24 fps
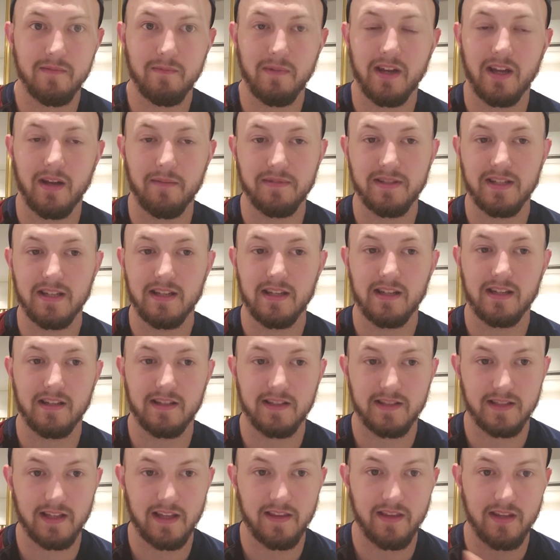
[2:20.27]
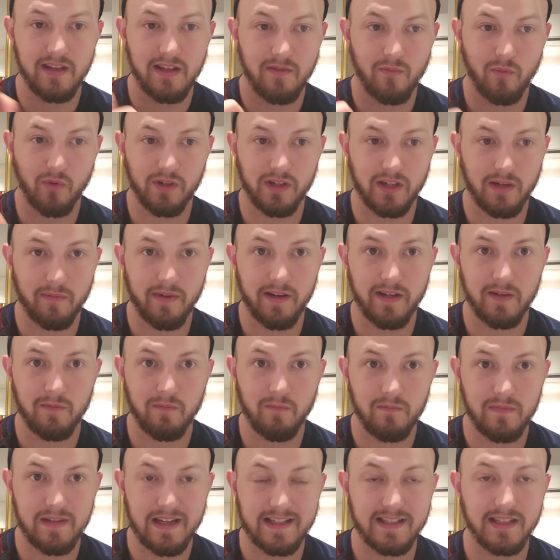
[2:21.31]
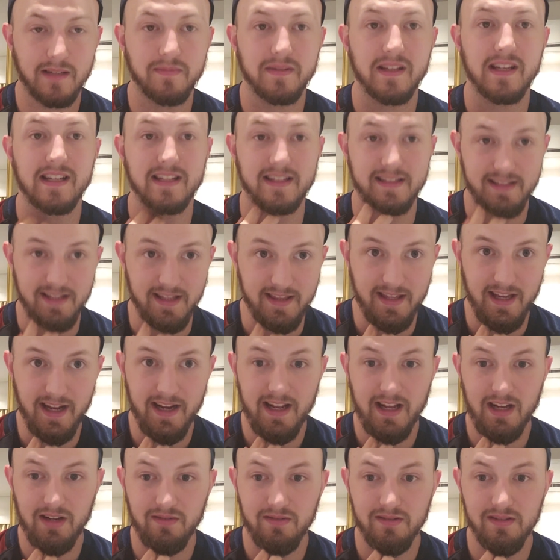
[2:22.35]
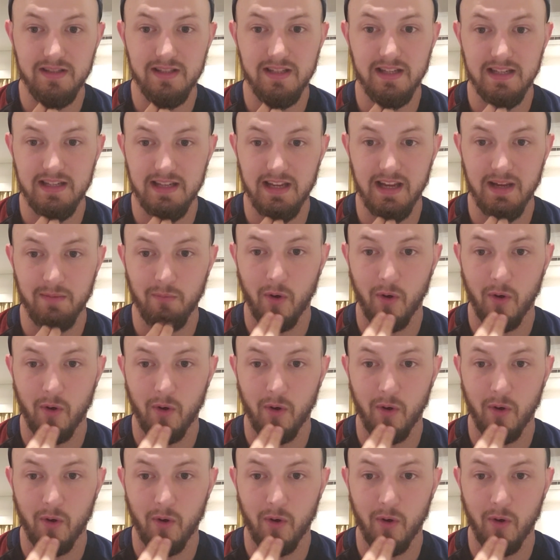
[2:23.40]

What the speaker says: my updates and then work on my next update and send that out today.